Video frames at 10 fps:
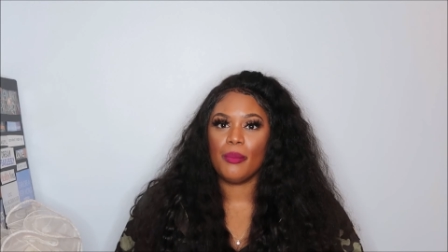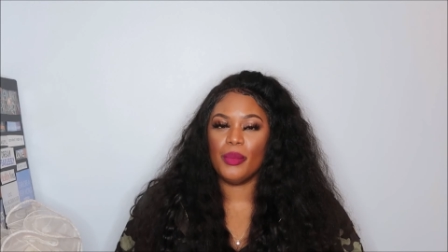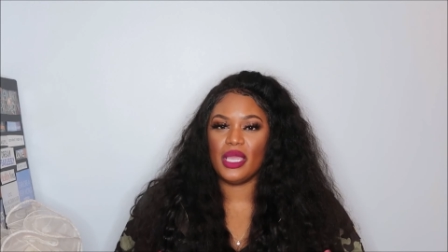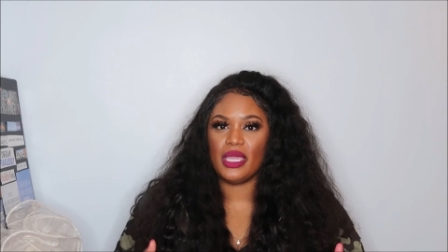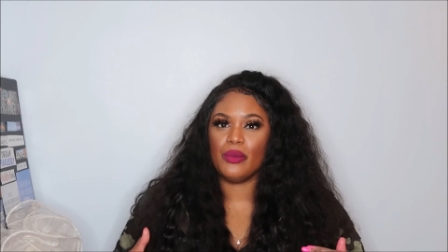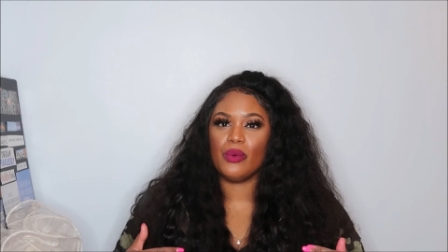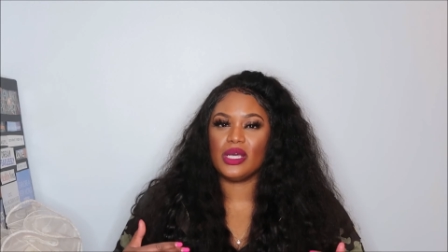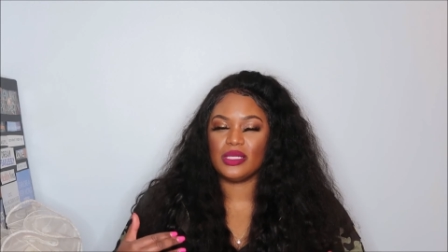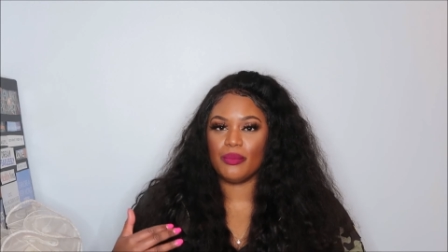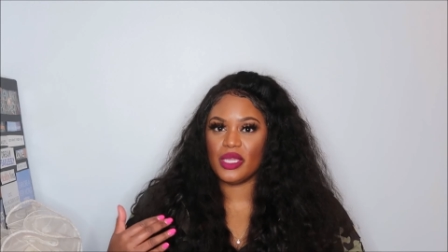but it
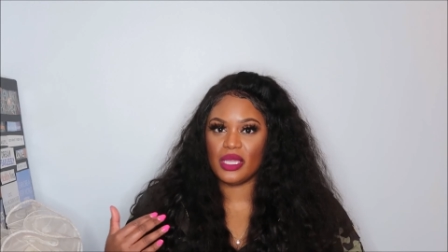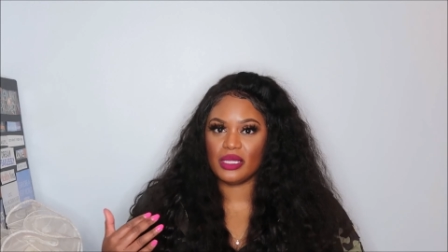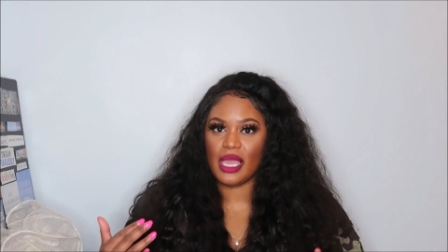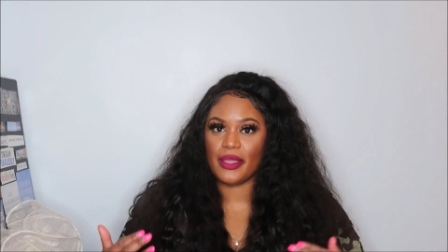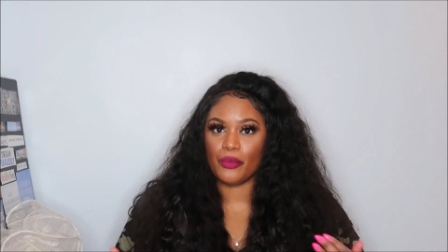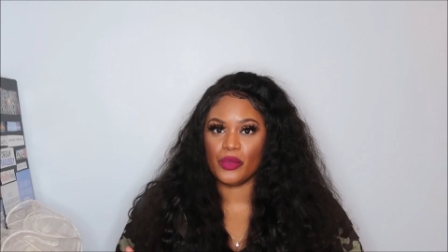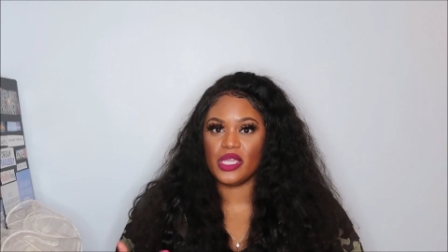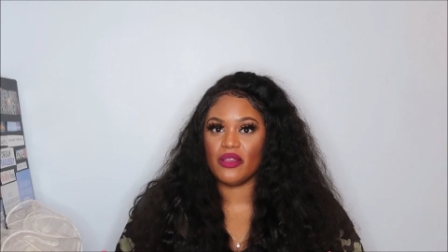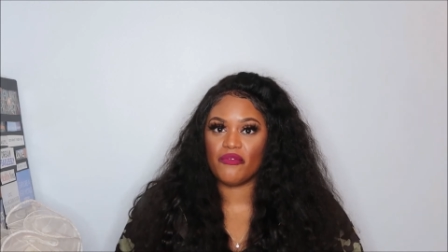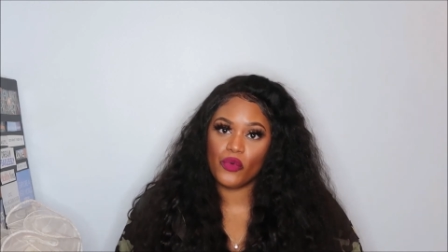wasn't being, like,
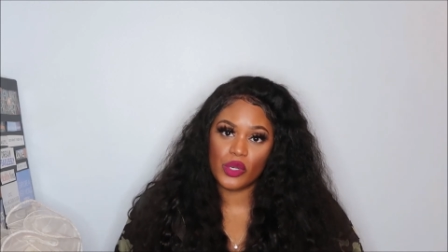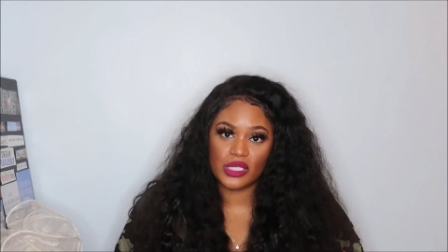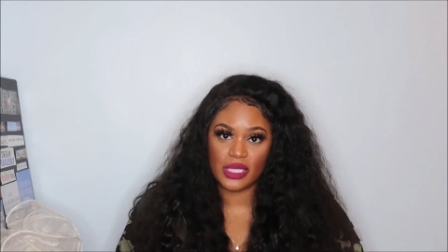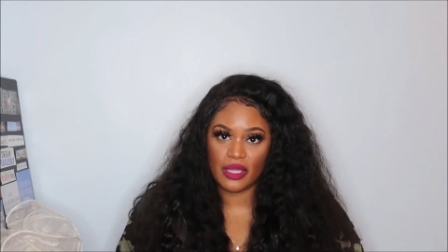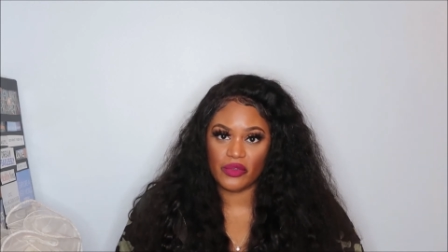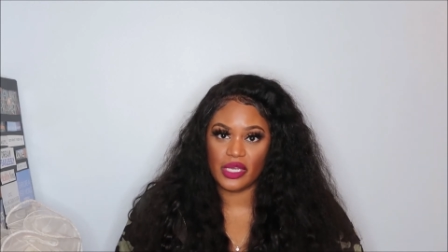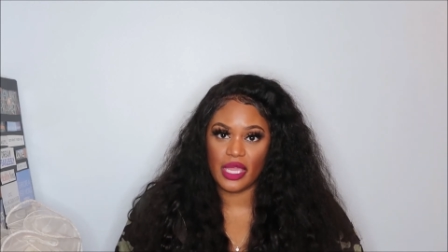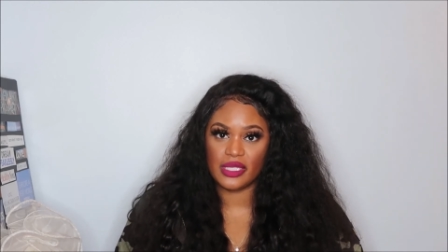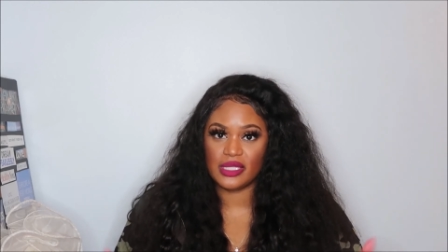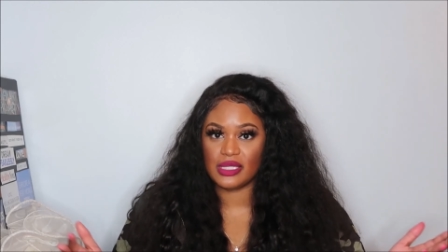reinforced every
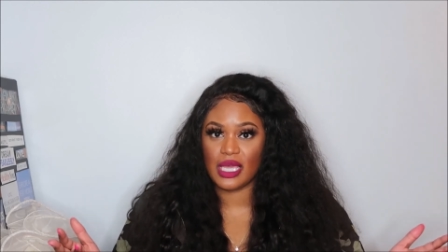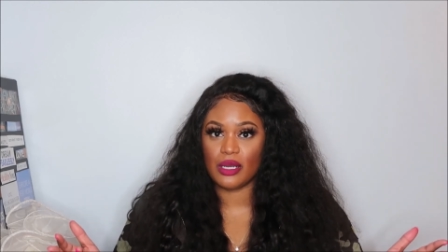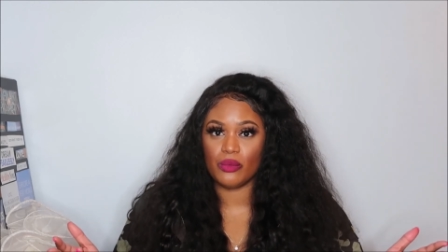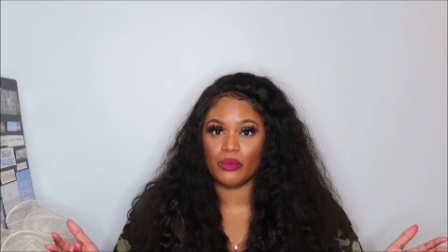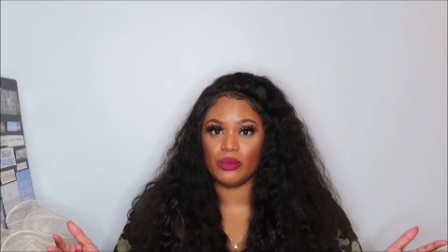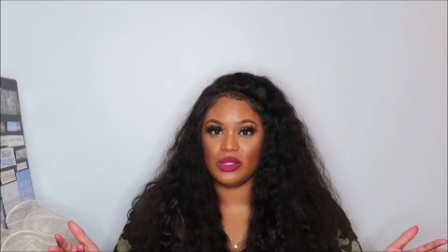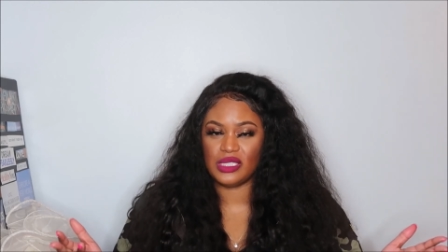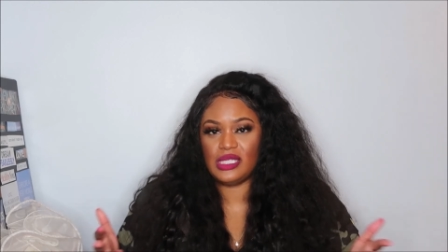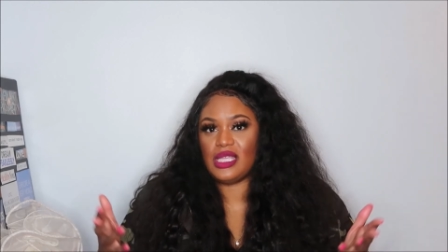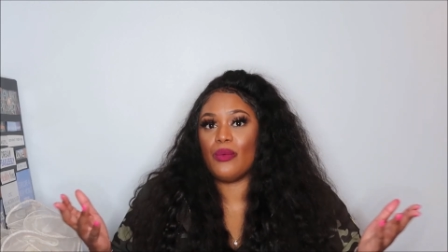day since
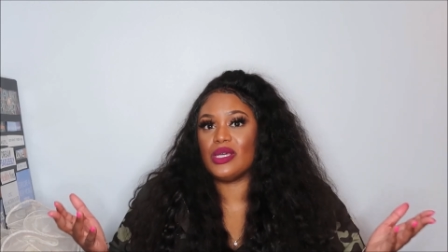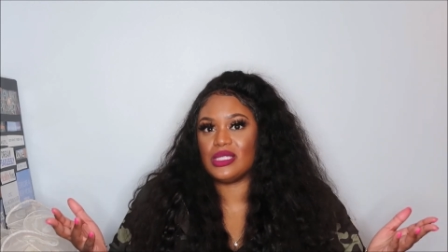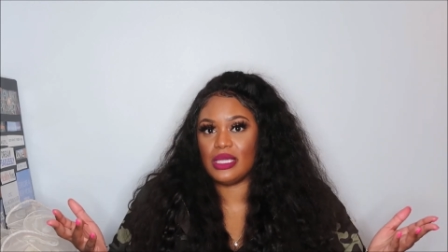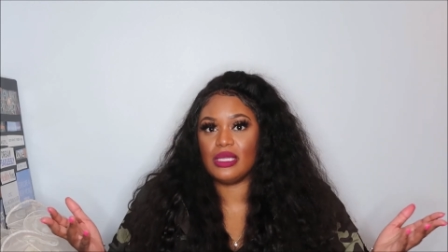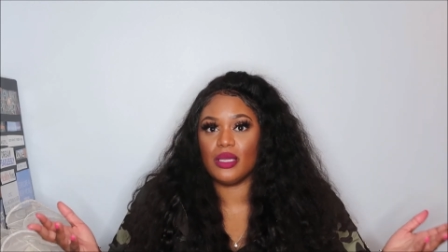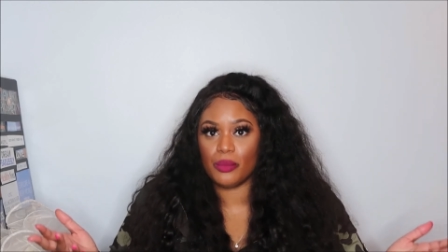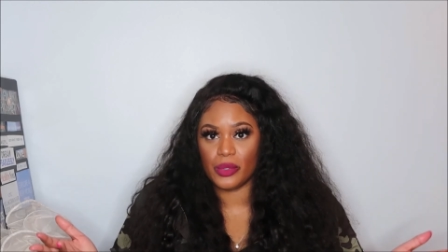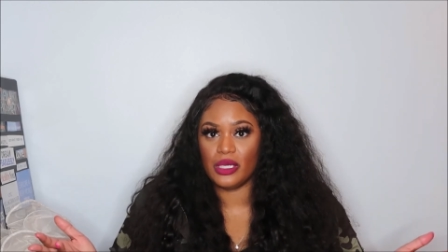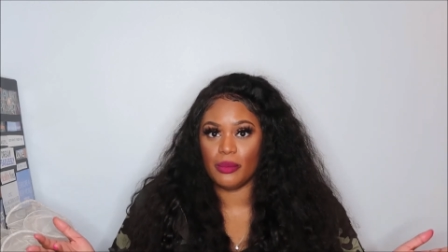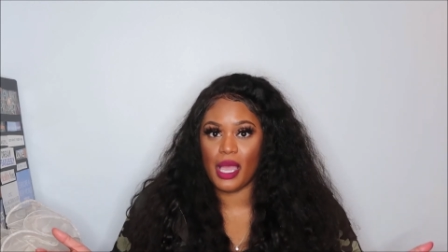I wasn't getting up
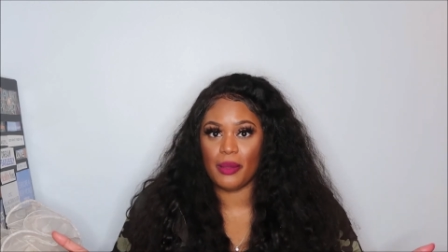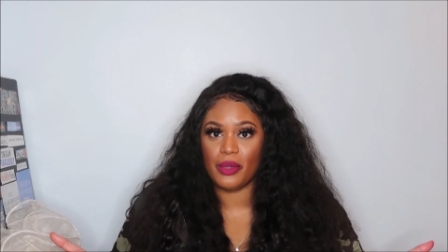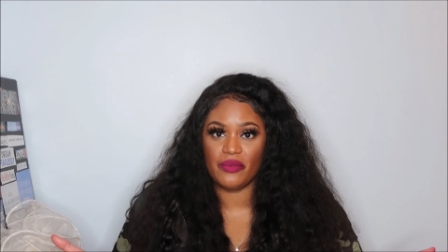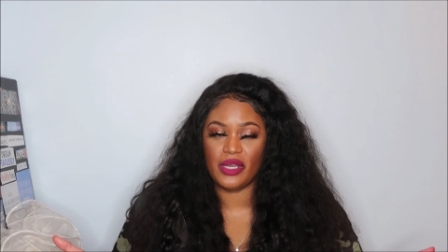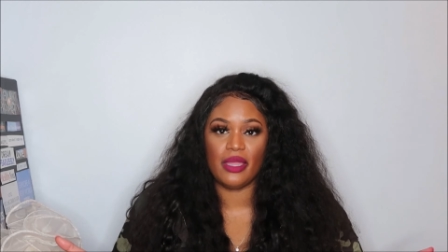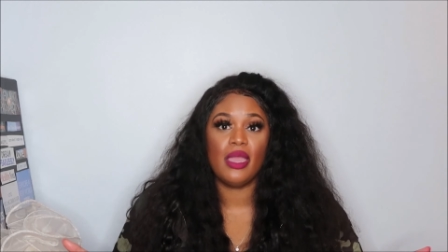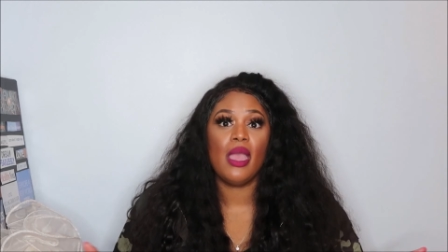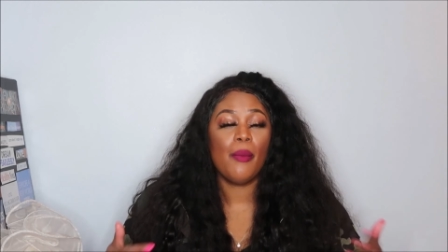reading the Bible every day.